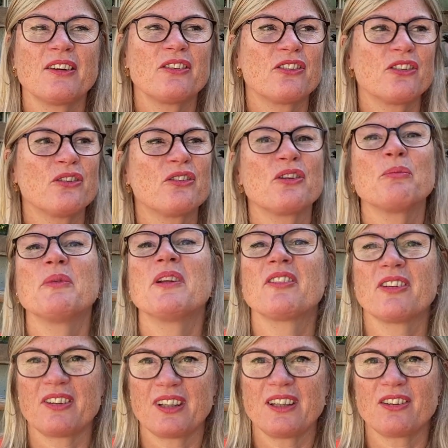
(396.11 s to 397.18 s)
choosing me as
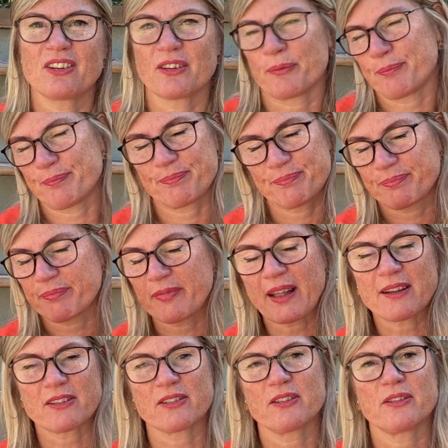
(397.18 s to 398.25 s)
a teacher,
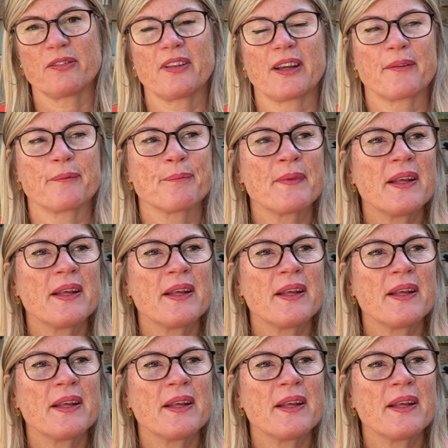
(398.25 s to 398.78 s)
that sort of thing.